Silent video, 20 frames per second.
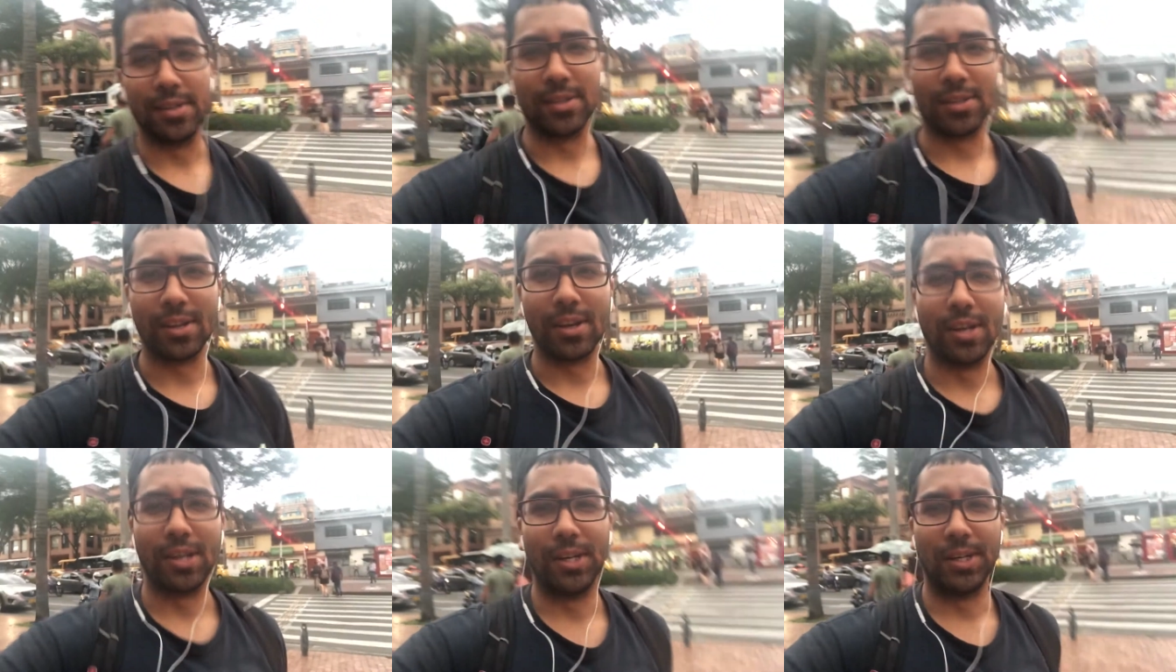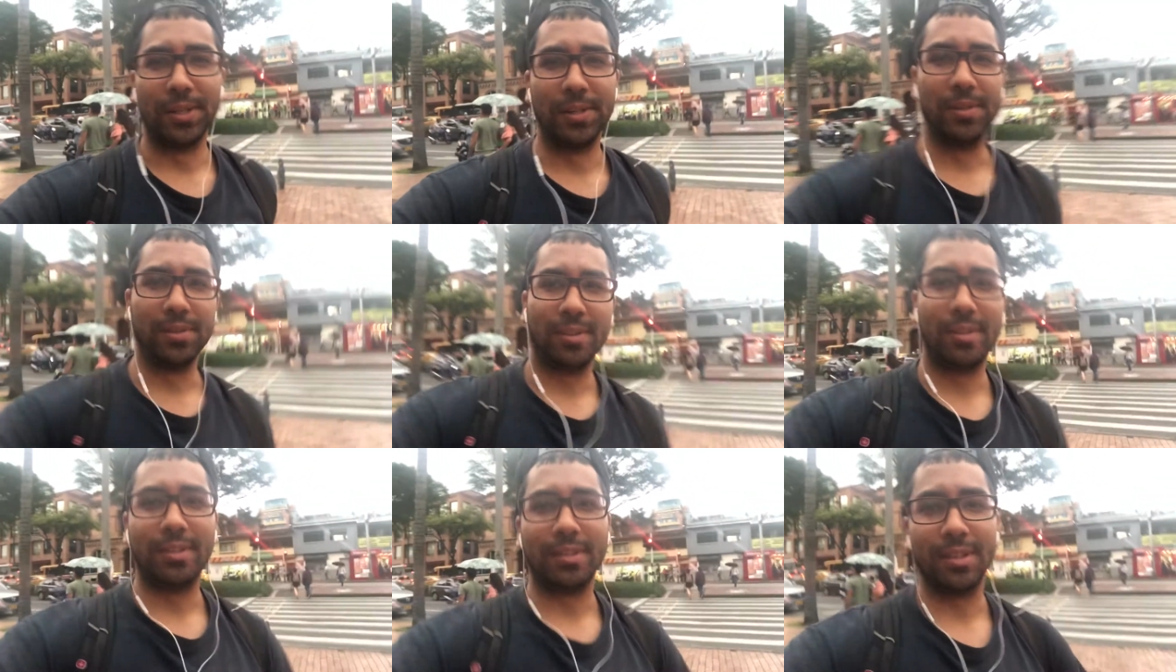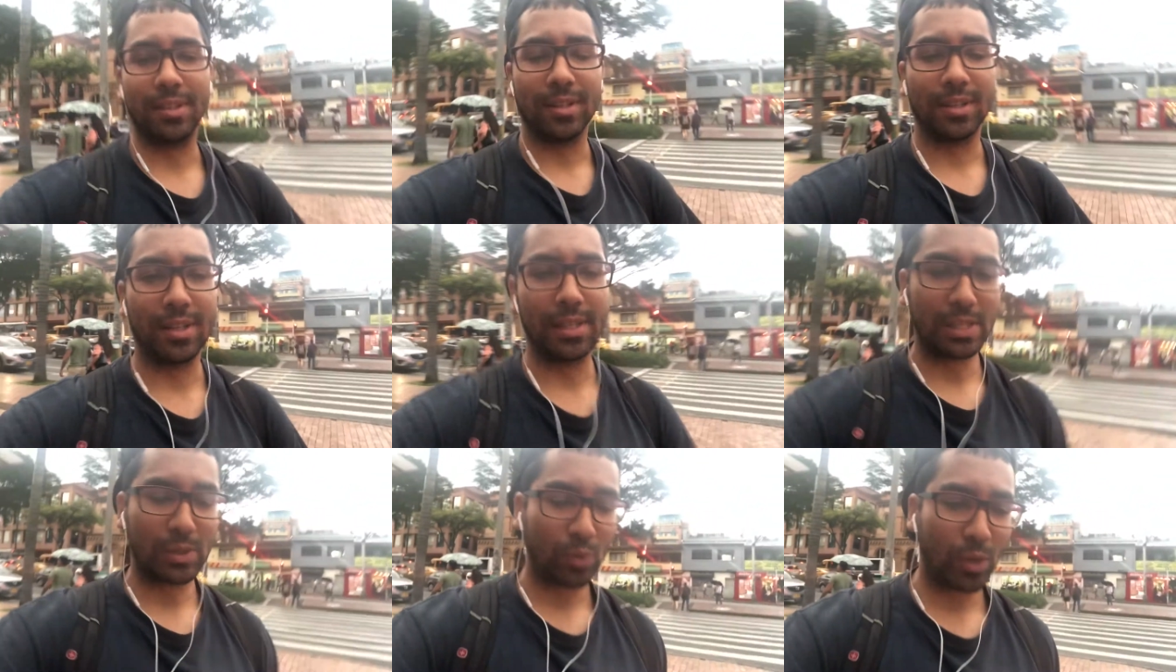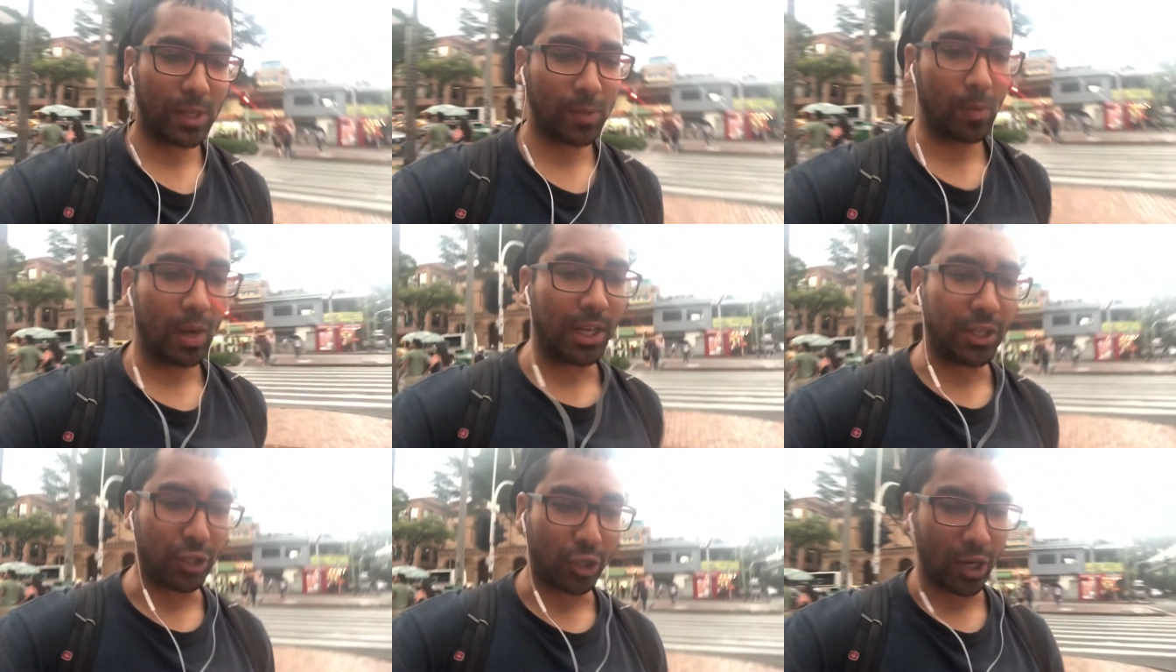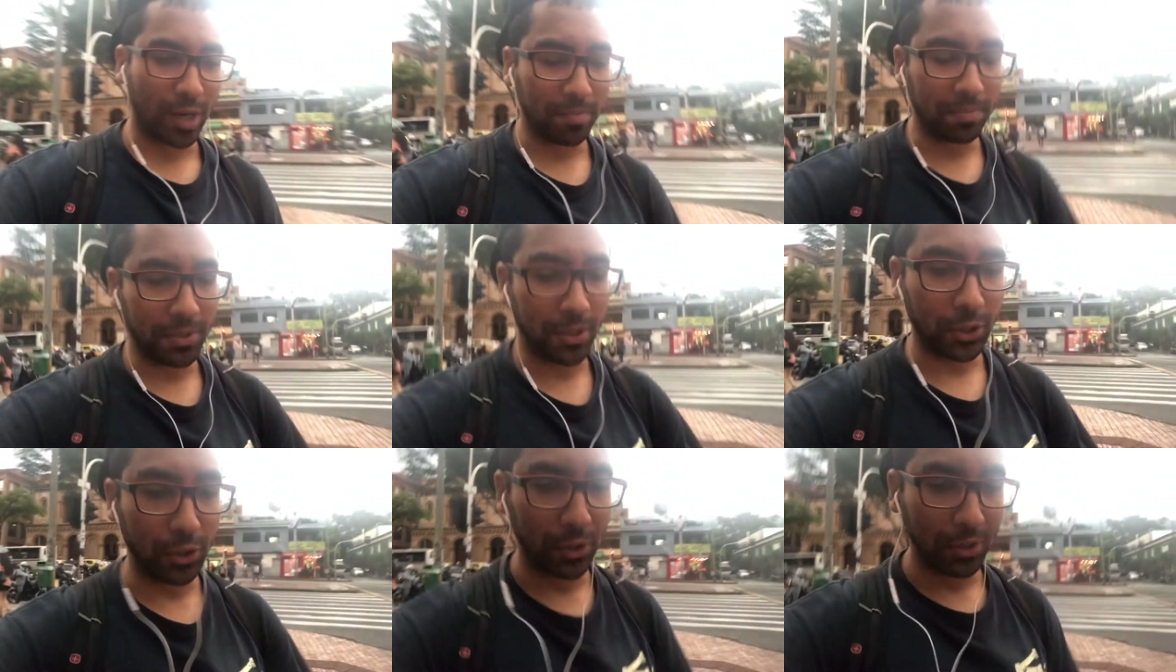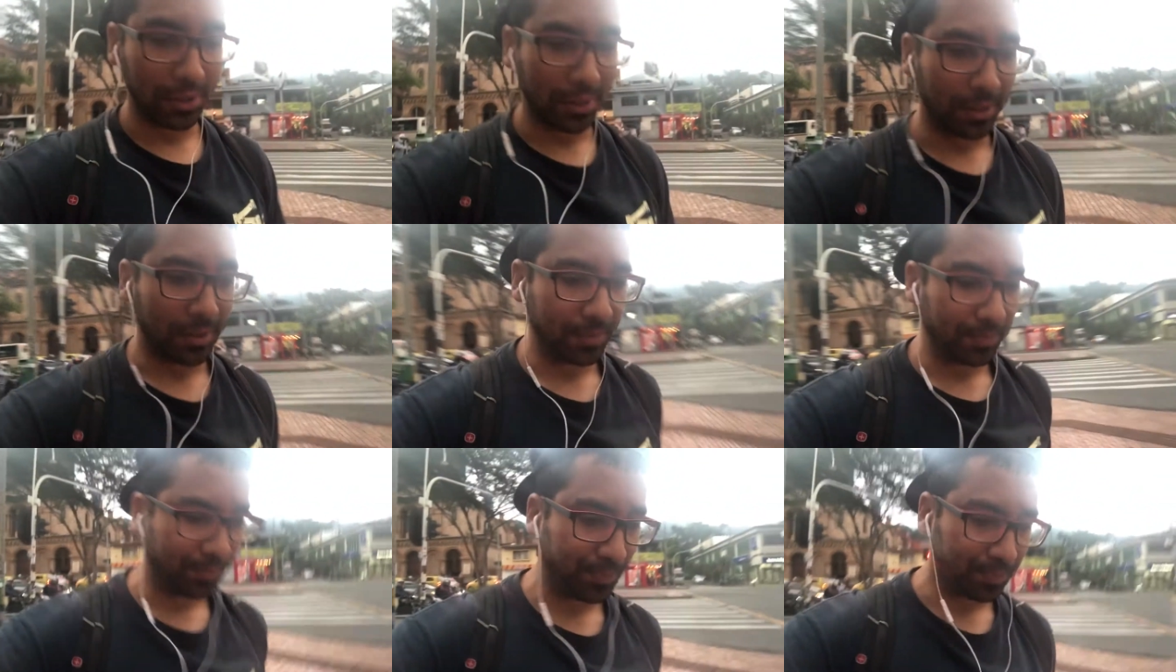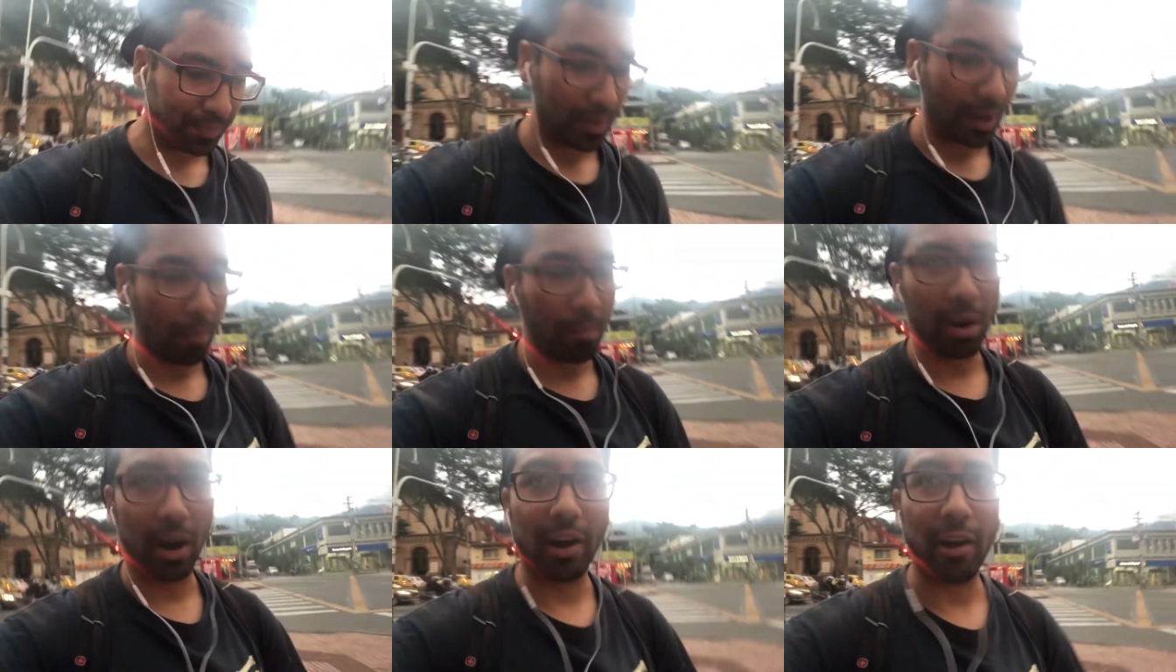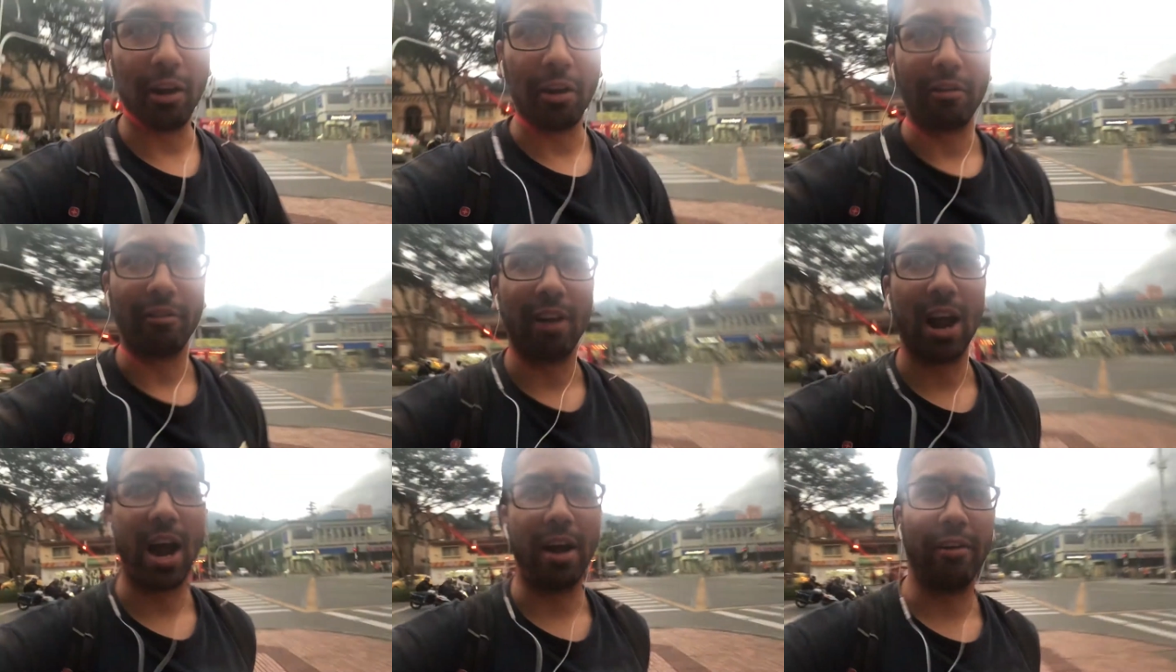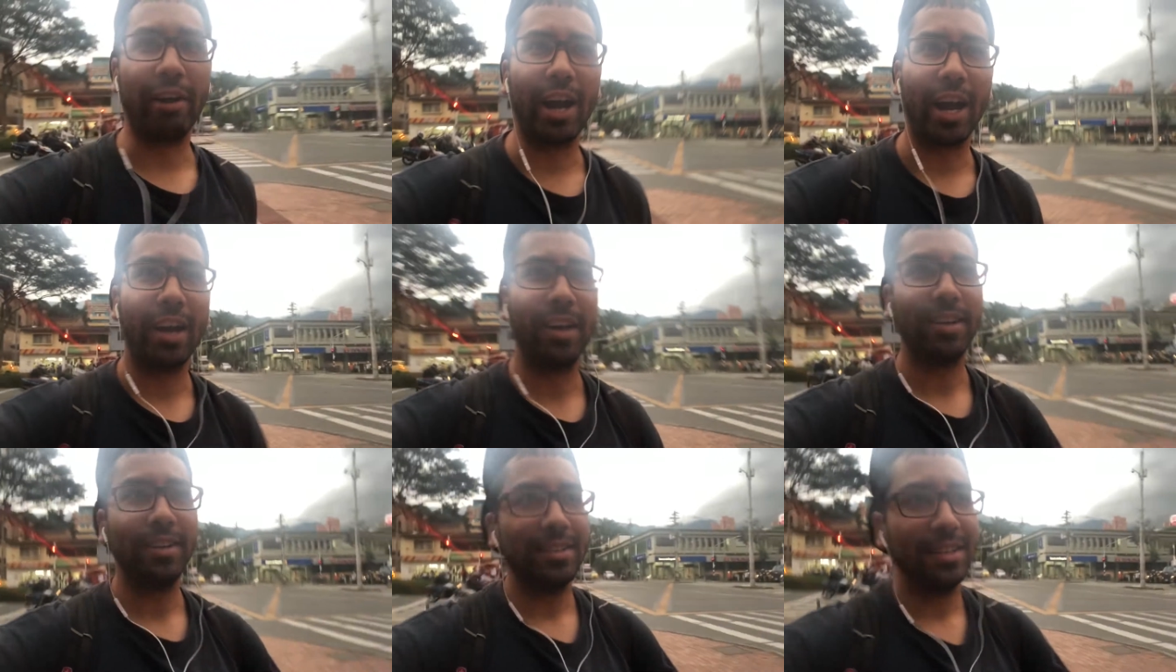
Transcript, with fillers: So this was my trip to Pereira.